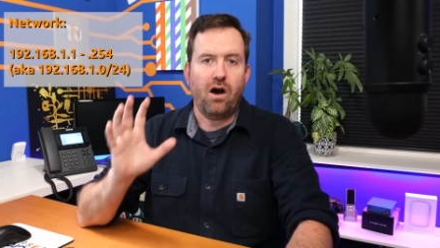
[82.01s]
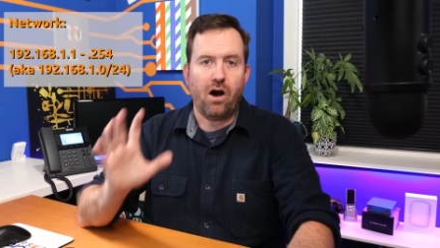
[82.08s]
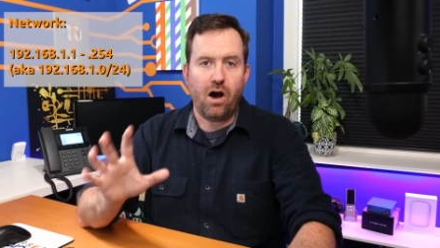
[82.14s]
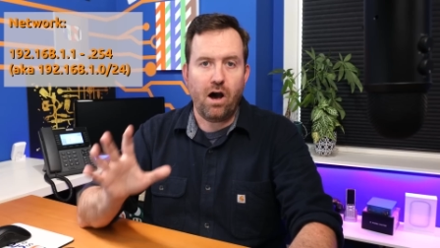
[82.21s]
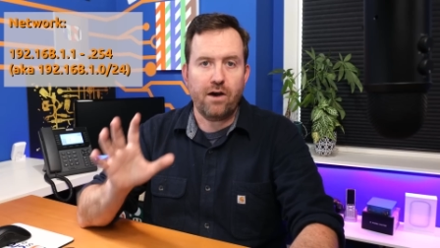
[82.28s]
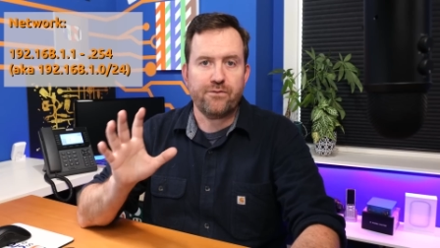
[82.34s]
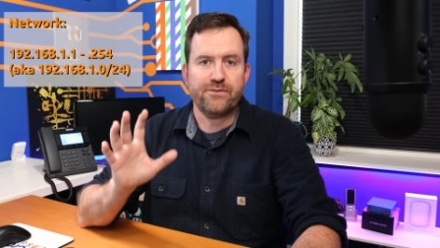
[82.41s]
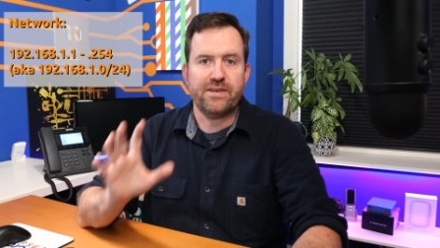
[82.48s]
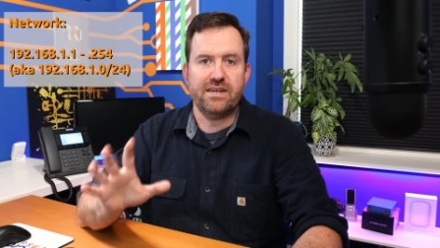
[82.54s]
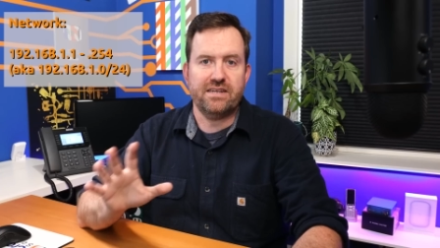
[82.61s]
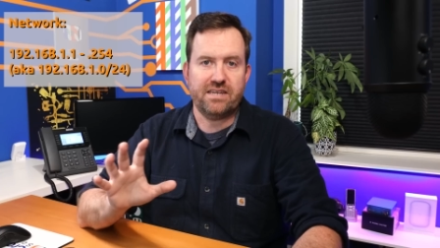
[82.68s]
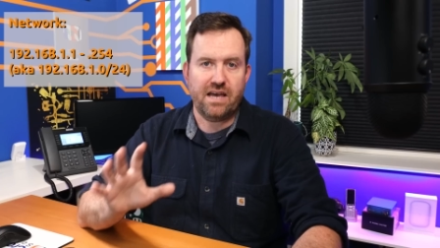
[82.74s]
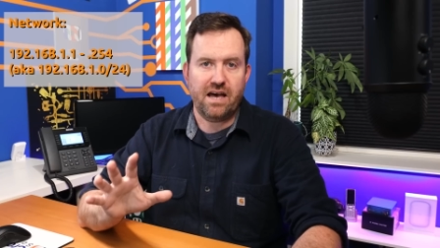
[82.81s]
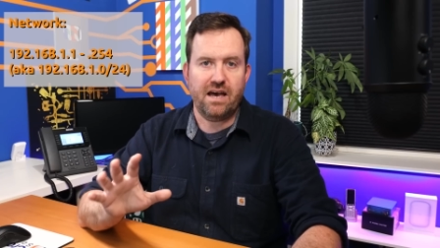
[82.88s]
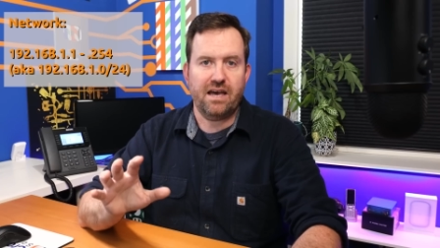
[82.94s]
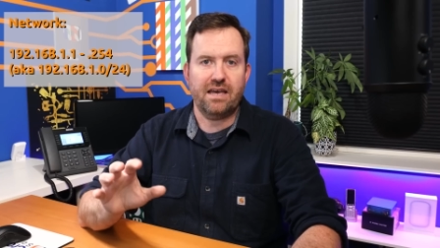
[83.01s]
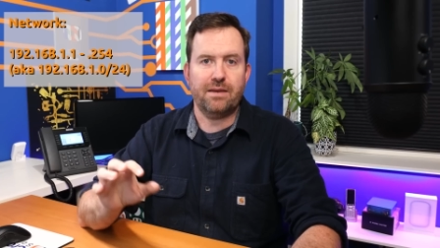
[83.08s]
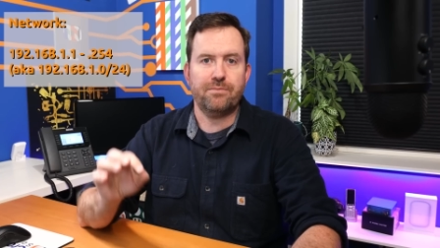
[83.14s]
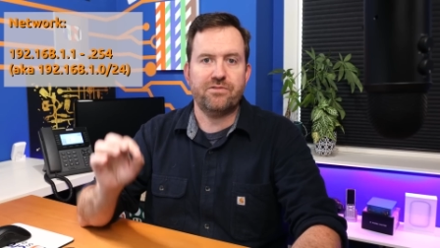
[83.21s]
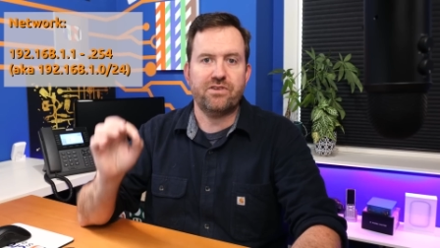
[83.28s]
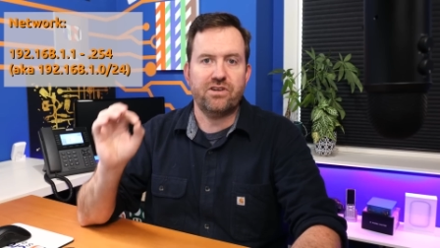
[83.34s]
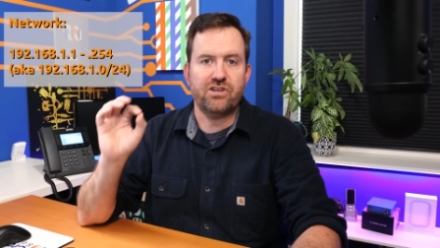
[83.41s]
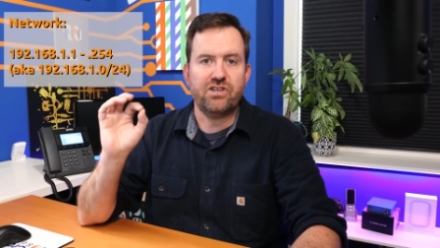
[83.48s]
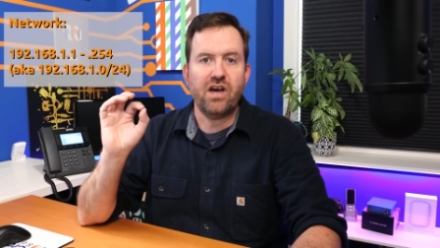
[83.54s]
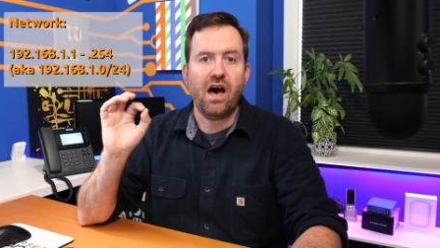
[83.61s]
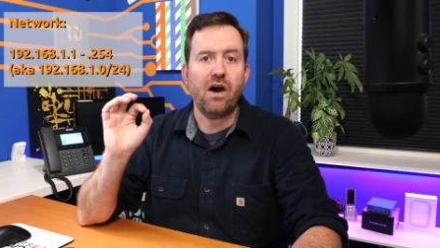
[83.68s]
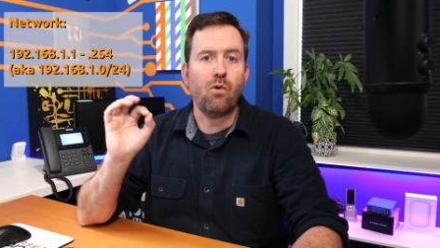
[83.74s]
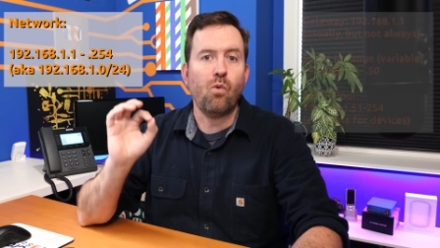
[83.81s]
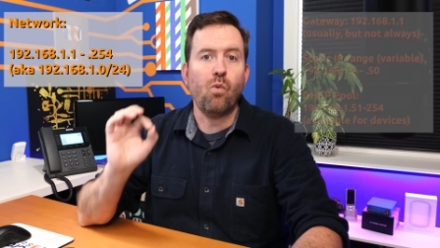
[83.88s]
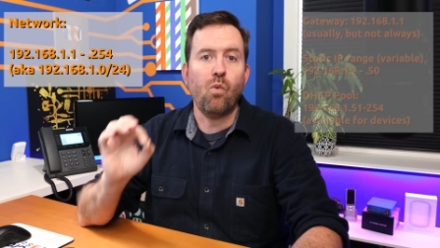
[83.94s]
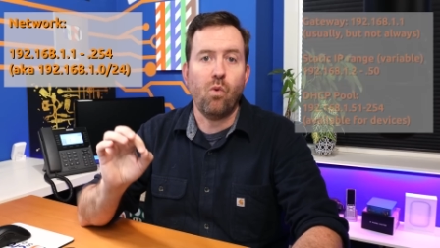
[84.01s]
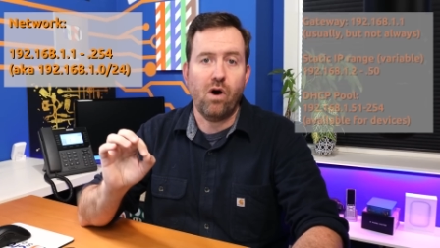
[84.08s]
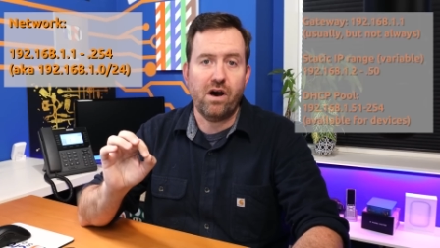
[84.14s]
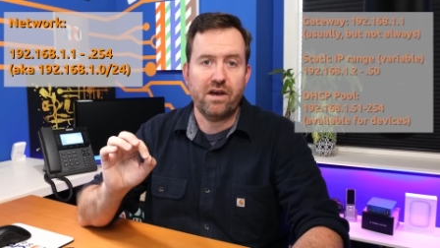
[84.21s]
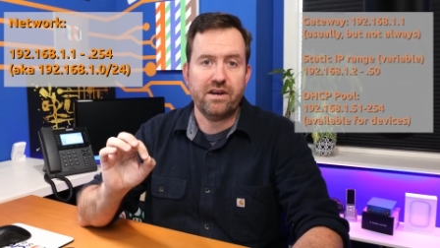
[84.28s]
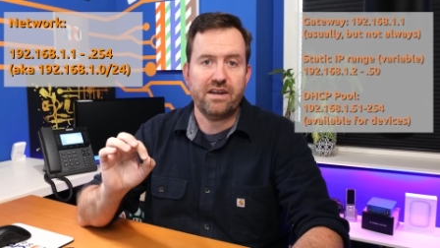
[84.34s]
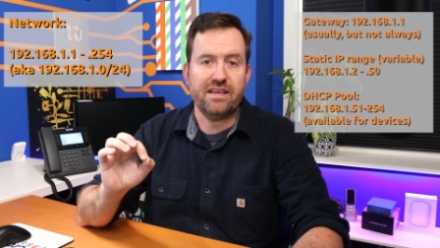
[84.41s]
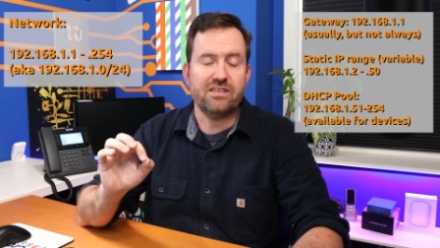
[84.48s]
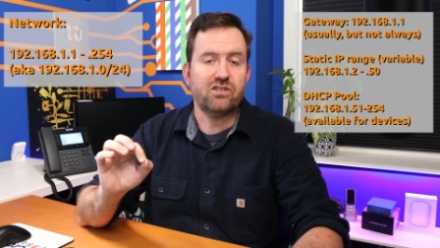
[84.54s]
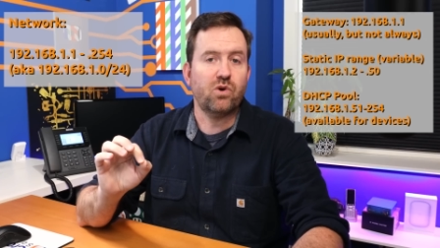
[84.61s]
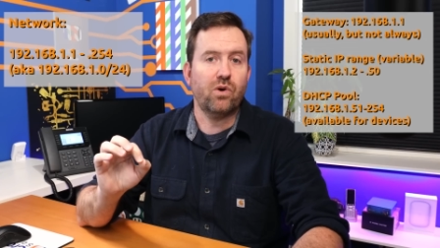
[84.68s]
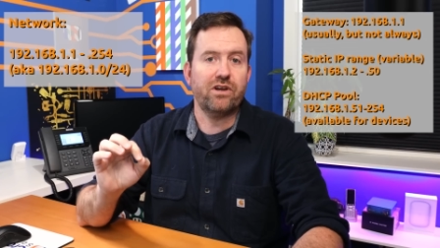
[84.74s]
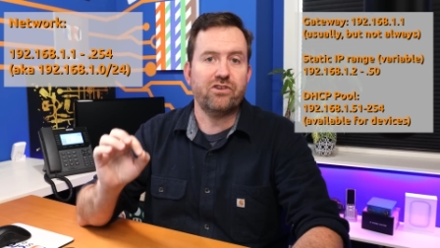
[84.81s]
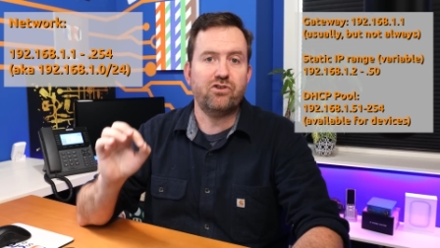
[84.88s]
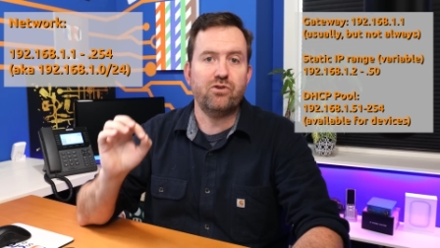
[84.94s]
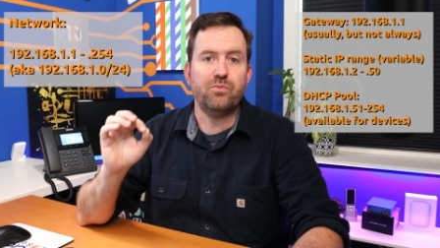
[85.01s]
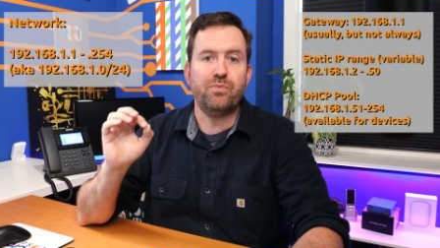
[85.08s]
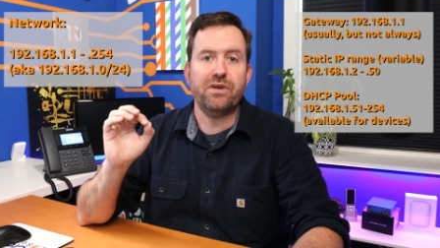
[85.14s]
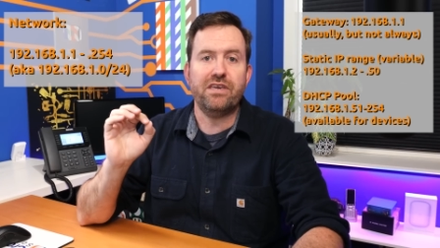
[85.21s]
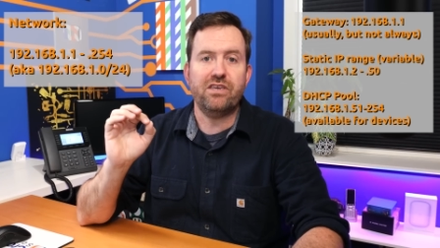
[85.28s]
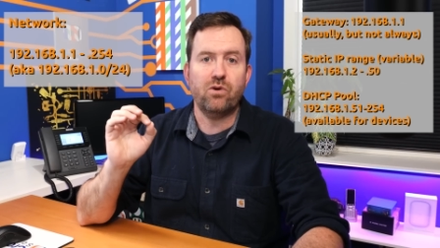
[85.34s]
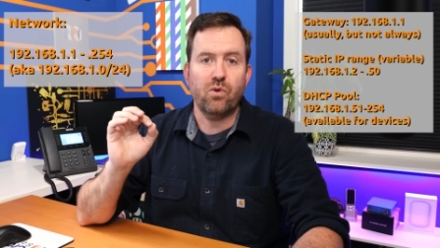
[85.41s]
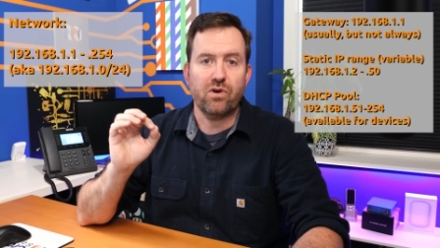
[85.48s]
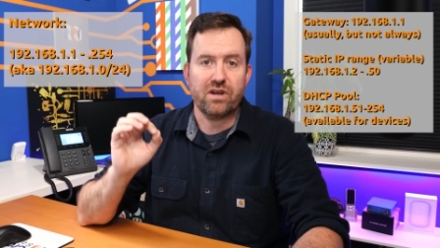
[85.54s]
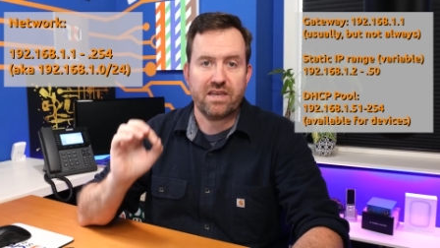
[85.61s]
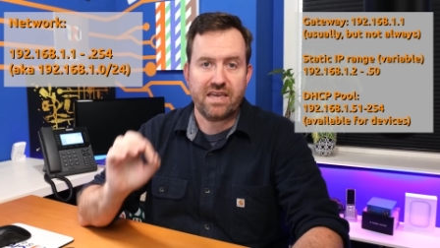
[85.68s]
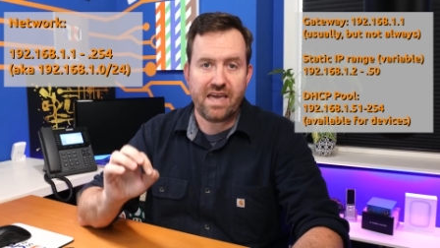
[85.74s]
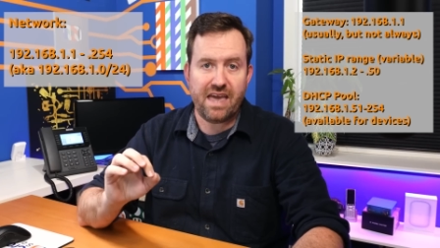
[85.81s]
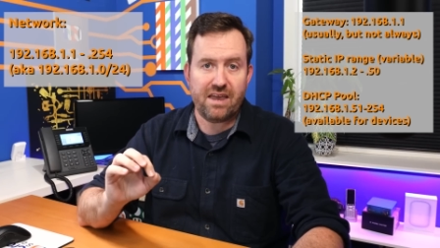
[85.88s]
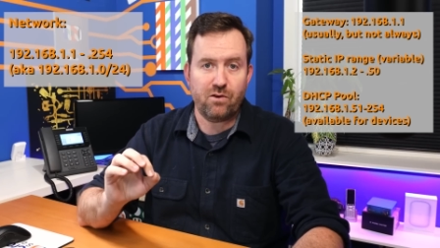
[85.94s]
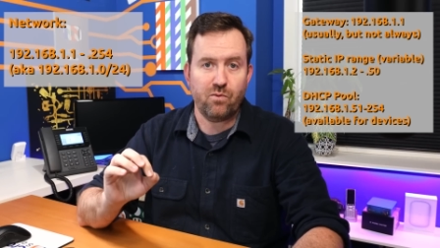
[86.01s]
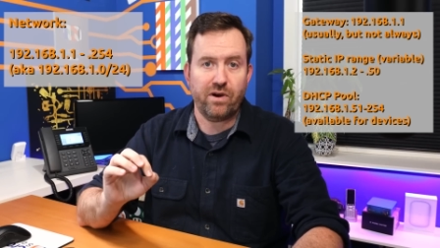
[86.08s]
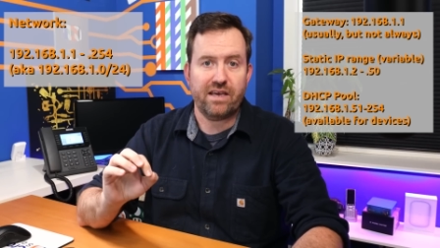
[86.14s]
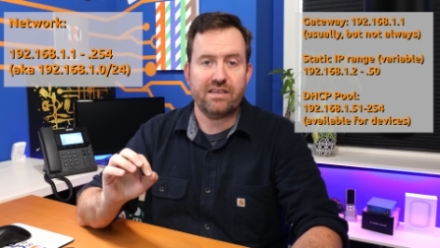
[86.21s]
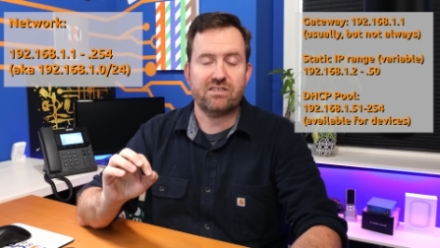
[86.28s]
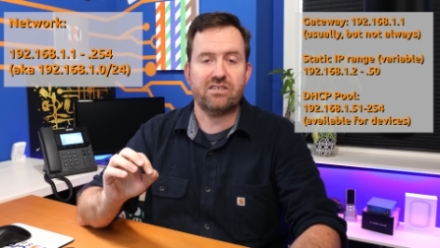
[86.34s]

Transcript: oftentimes dot one is going to be your gateway.